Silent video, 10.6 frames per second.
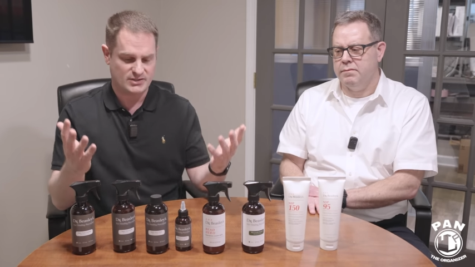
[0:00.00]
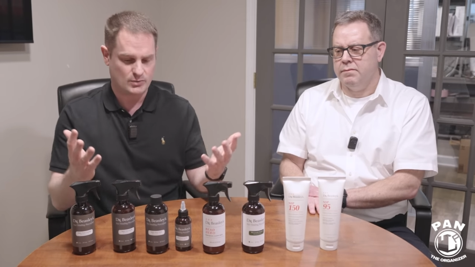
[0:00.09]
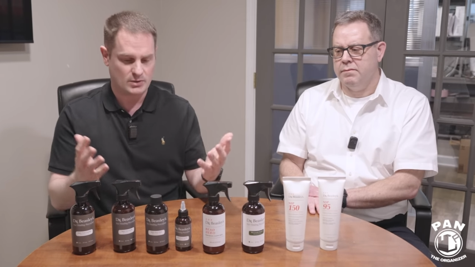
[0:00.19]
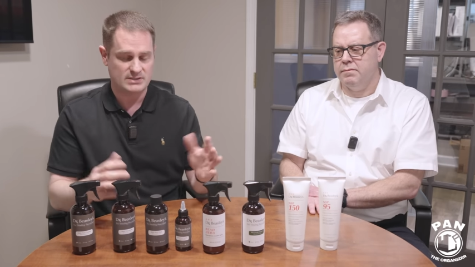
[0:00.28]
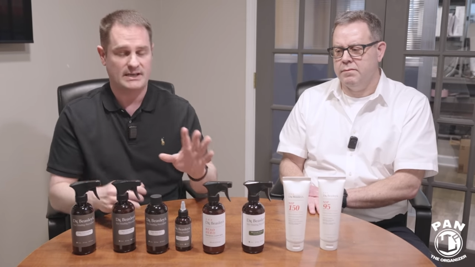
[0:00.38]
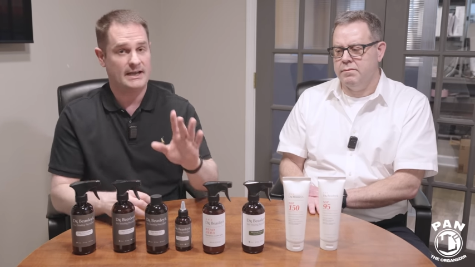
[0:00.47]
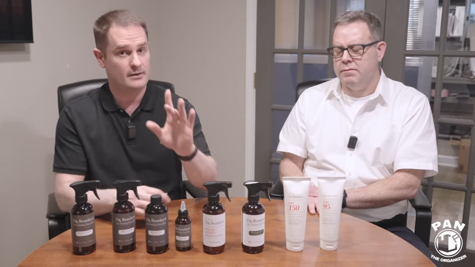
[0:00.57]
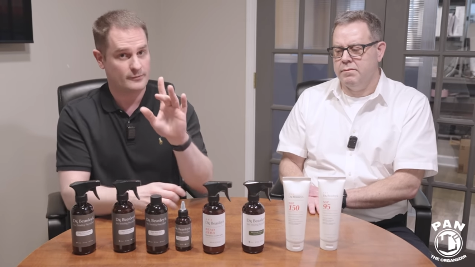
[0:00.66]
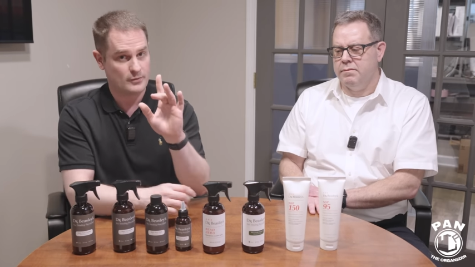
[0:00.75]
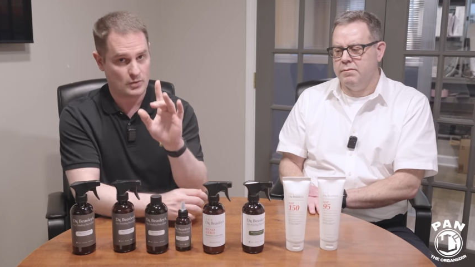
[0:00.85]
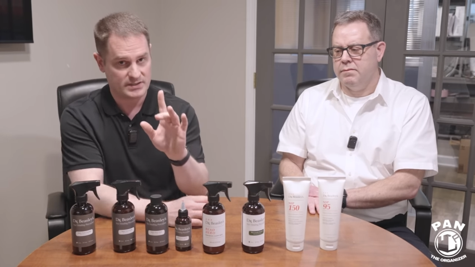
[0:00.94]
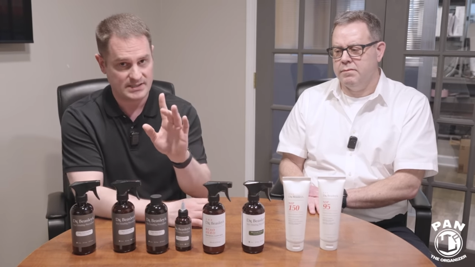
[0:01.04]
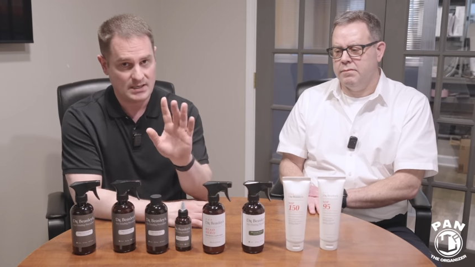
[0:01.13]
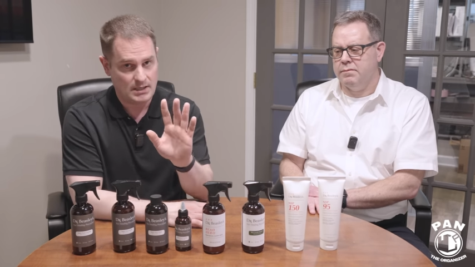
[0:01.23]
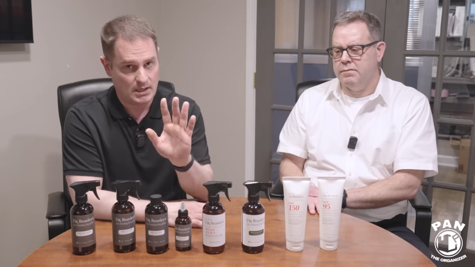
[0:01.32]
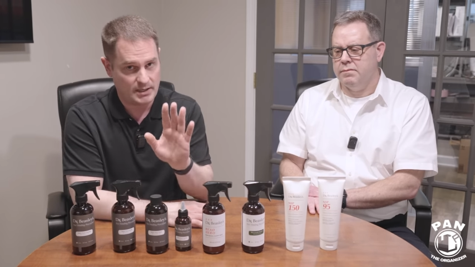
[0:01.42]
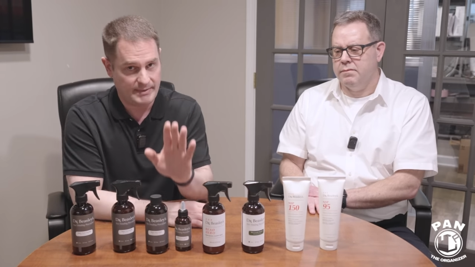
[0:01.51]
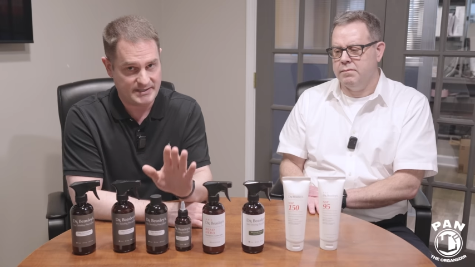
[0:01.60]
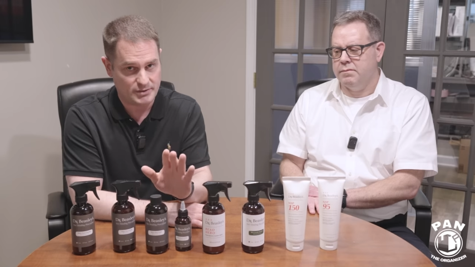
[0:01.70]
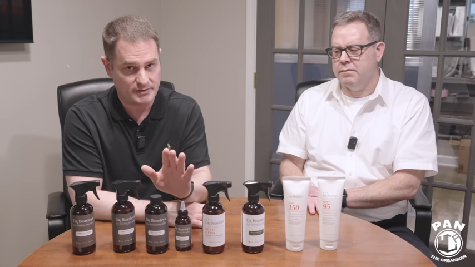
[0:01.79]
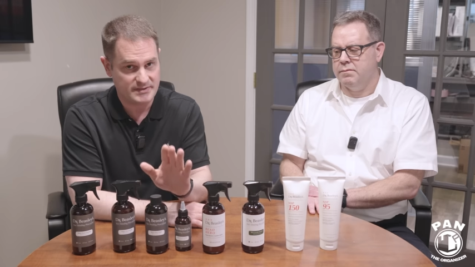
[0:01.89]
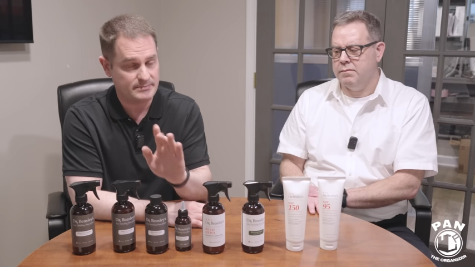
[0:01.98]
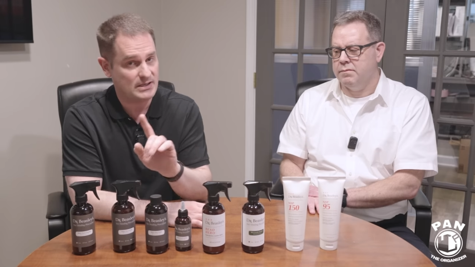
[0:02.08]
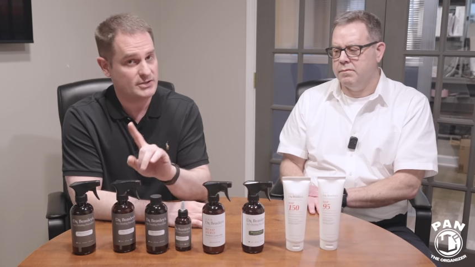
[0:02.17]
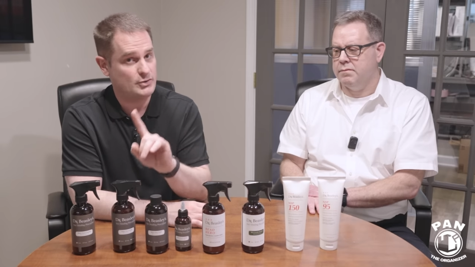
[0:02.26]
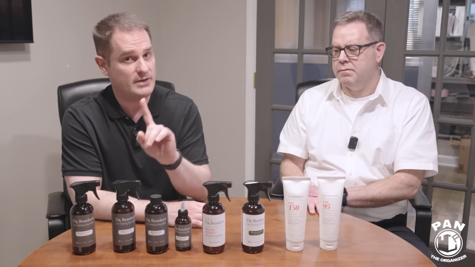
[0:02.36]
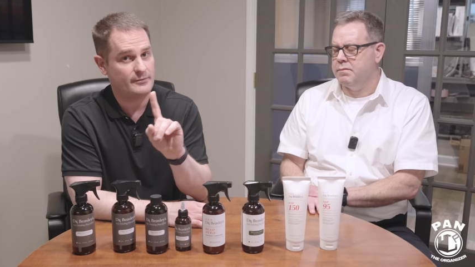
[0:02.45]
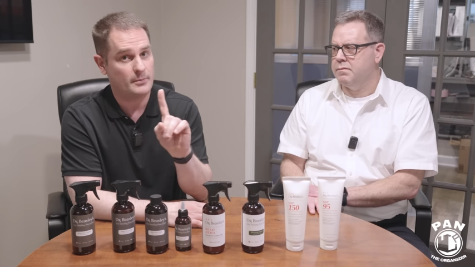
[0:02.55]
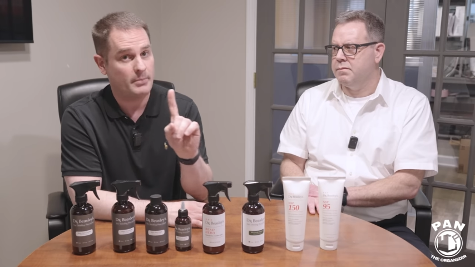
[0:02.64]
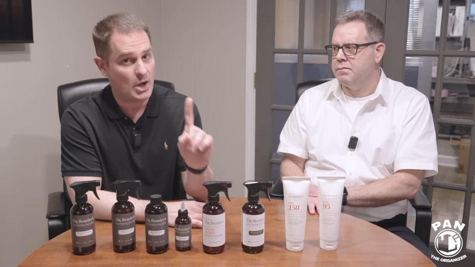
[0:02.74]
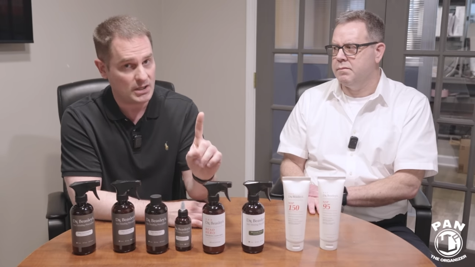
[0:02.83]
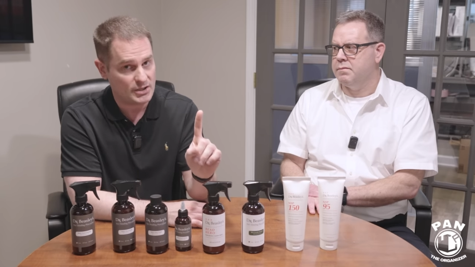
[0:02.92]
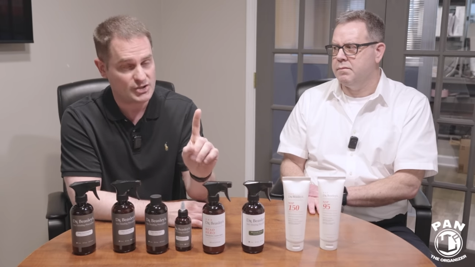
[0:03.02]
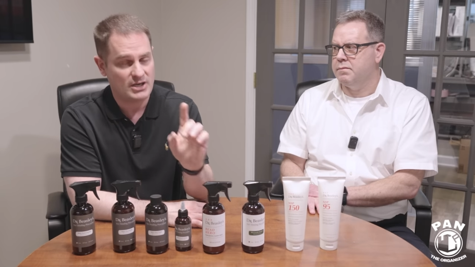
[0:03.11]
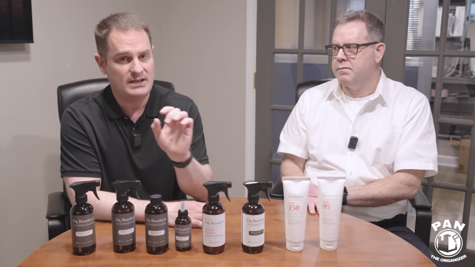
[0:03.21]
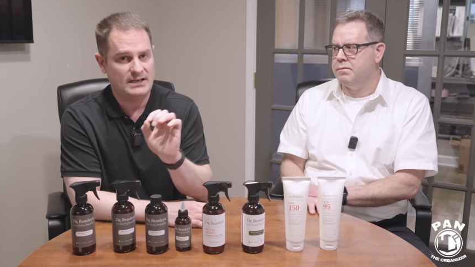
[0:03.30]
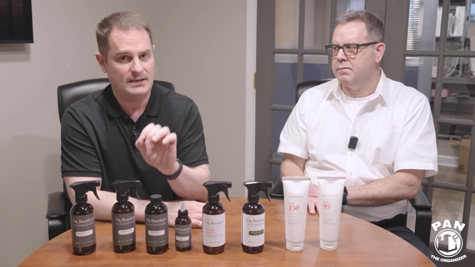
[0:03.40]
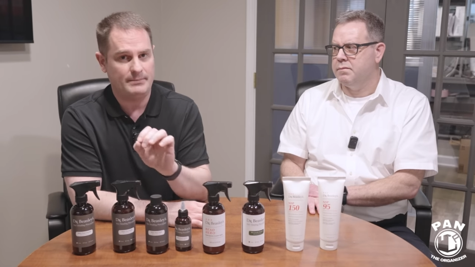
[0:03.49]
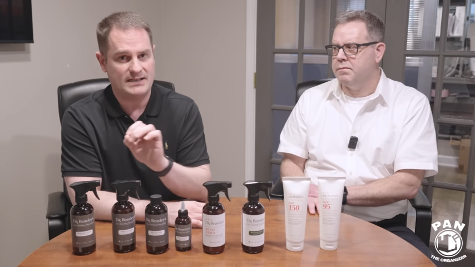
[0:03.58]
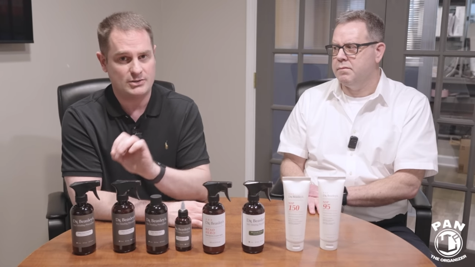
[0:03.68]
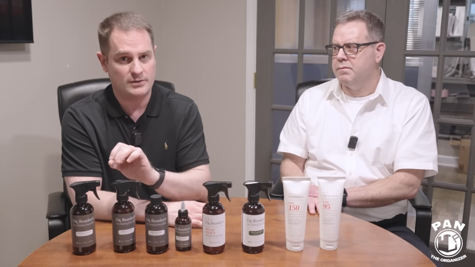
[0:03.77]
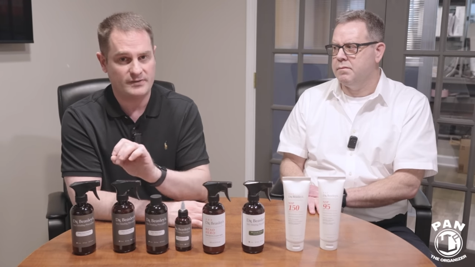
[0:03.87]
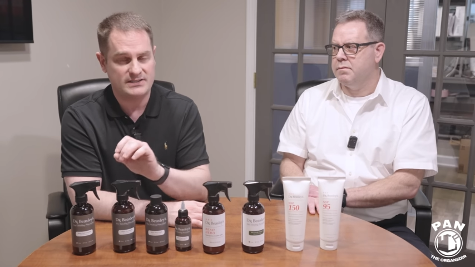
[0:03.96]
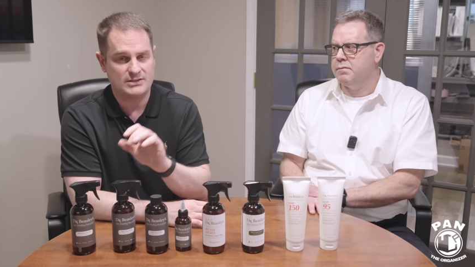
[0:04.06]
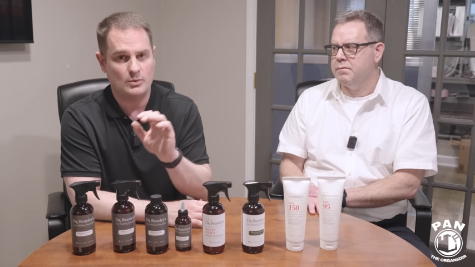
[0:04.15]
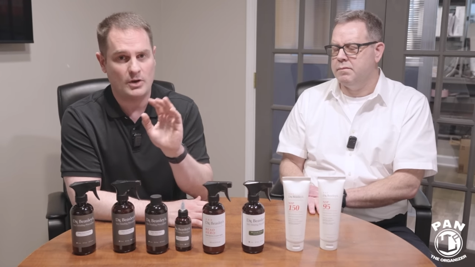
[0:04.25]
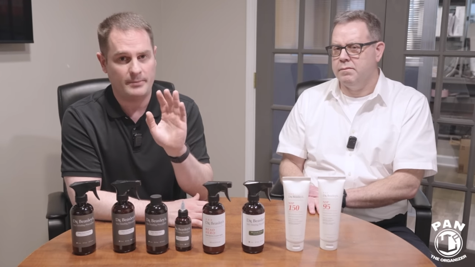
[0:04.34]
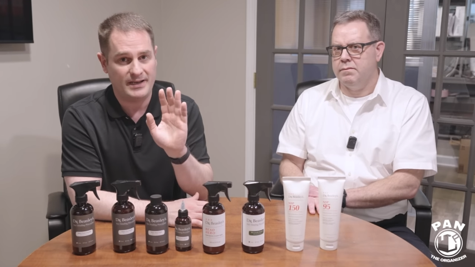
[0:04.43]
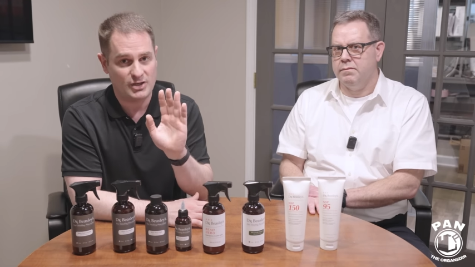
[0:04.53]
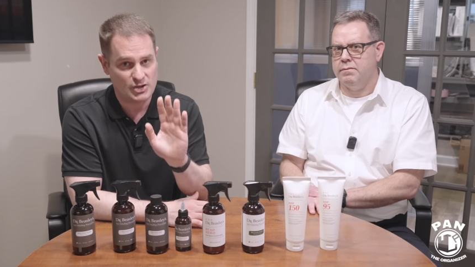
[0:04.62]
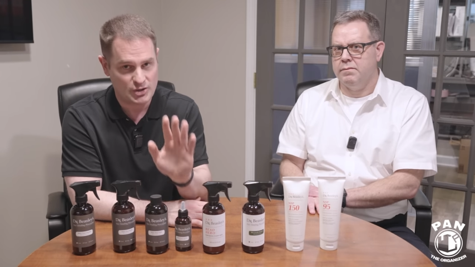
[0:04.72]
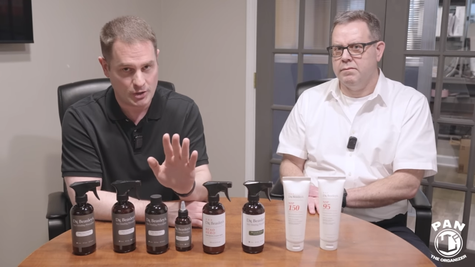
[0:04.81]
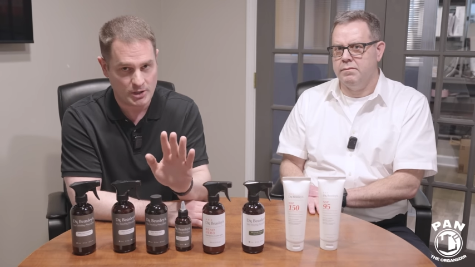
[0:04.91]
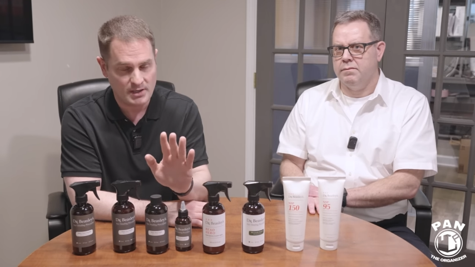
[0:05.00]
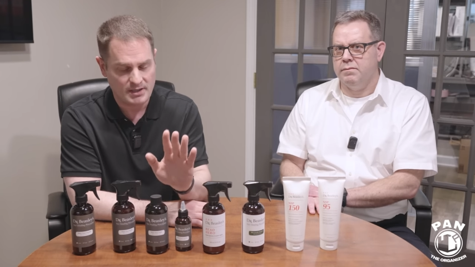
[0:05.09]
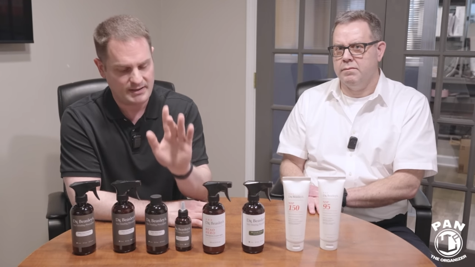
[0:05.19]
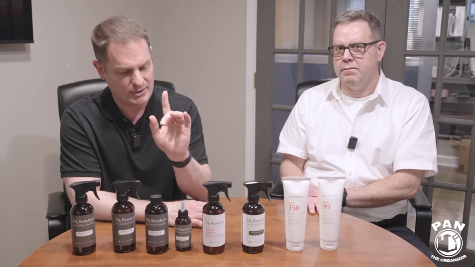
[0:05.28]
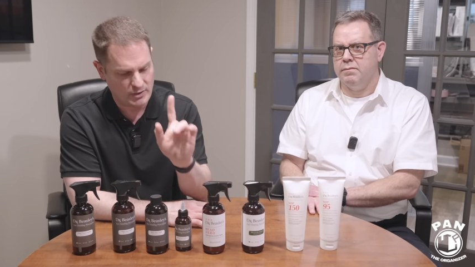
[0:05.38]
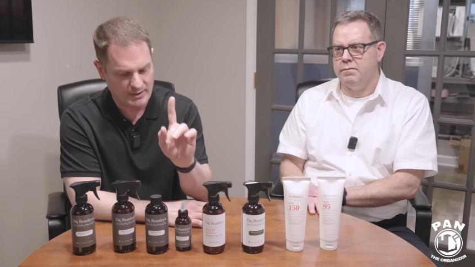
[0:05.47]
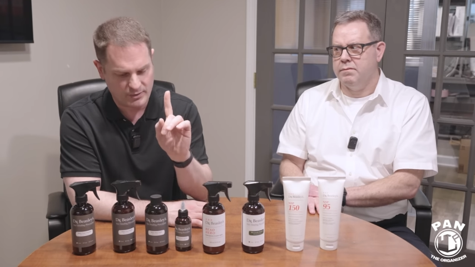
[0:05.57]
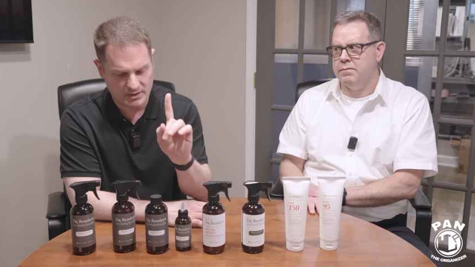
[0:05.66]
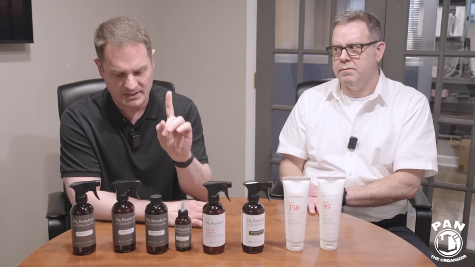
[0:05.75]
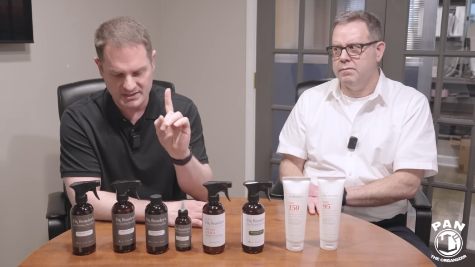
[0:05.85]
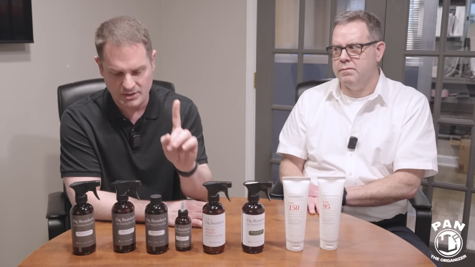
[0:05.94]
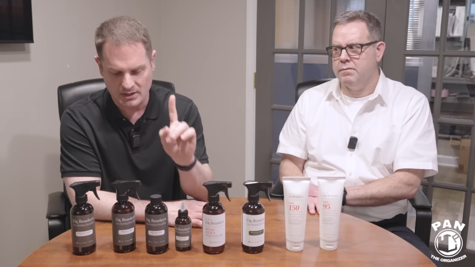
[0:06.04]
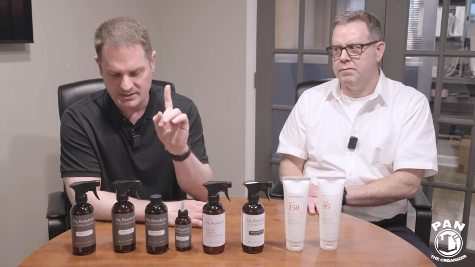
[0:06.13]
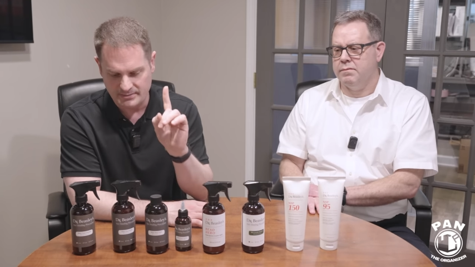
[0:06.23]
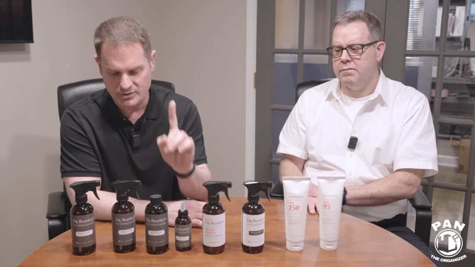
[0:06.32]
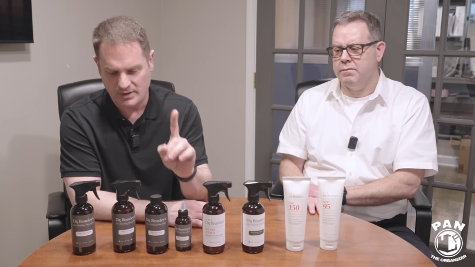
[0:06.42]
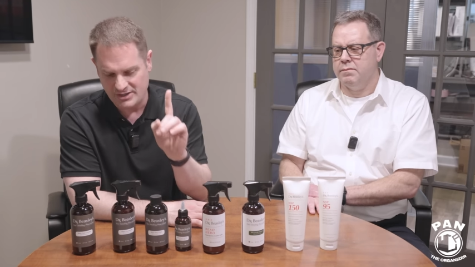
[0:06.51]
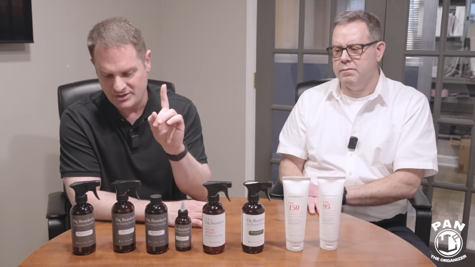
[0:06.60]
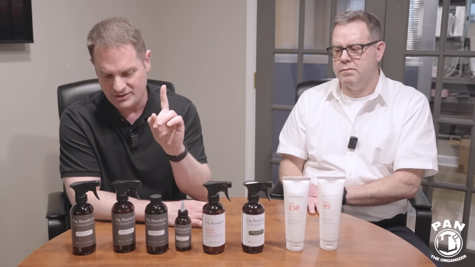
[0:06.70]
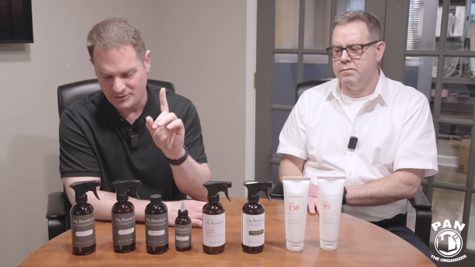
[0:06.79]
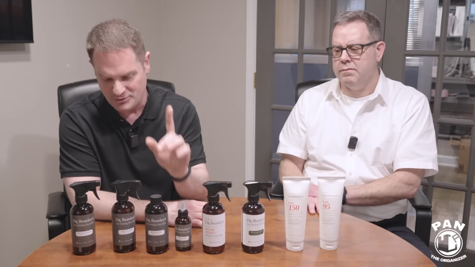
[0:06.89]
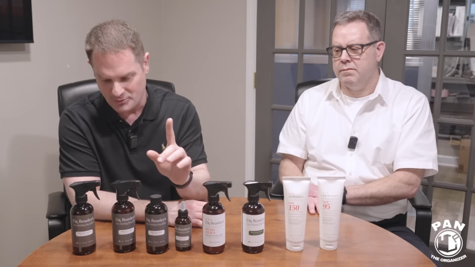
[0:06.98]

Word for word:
Speaker 1: and swirls. And of course on a matte surface, because you never polish a matte surface, you want to make sure that you never install some scratches or